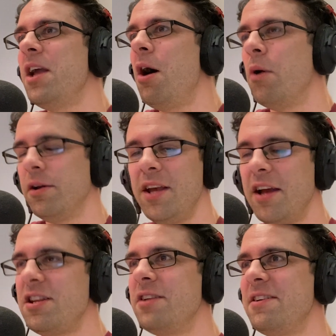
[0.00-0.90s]
yeah.
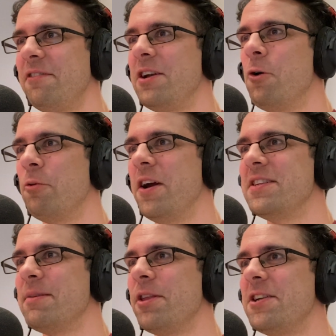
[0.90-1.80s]
I definitely
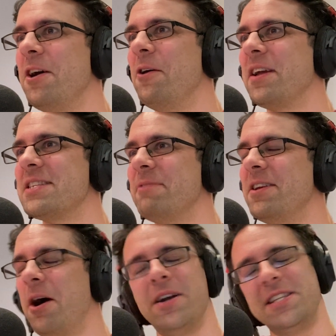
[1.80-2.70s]
incorporated some of the dialogue into my...
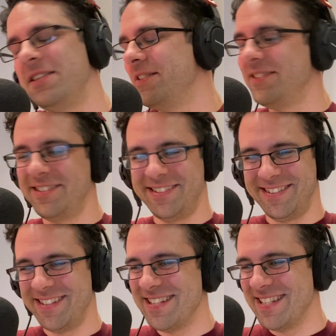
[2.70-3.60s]
No, I didn't.
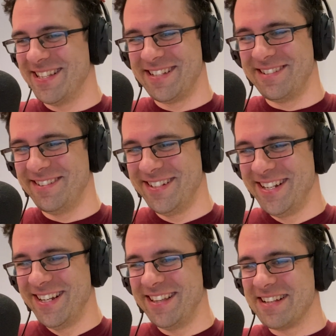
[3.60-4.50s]
I didn't. That's
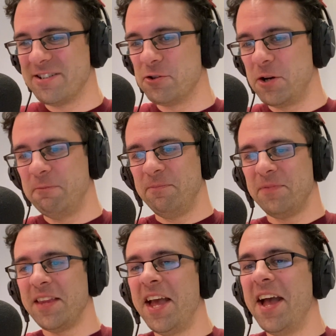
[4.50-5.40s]
not true.
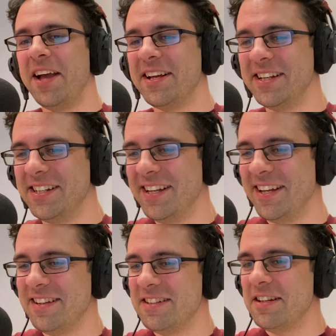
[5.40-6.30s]
What a missed
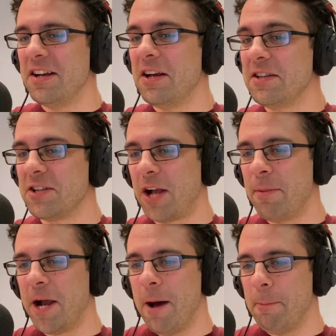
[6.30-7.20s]
opportunity. So
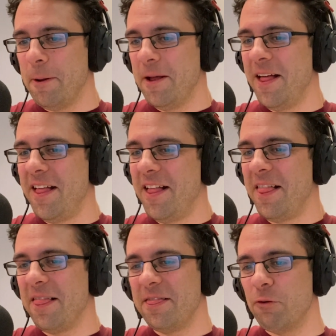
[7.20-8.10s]
coming up,
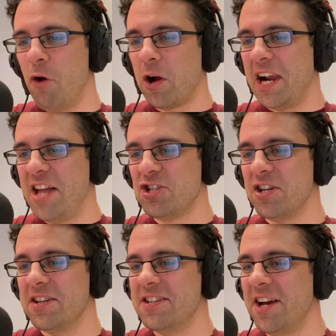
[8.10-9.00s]
the rock
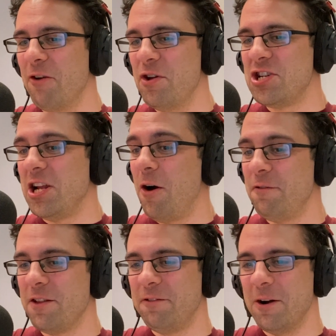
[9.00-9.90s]
legend originally
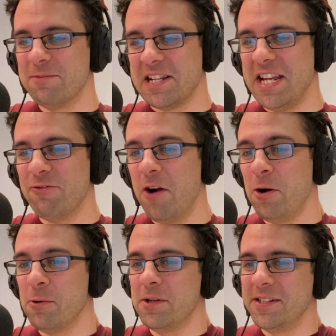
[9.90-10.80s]
offered the film's lead
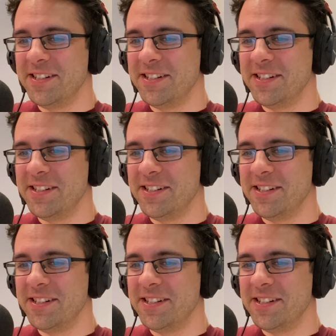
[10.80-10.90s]
role.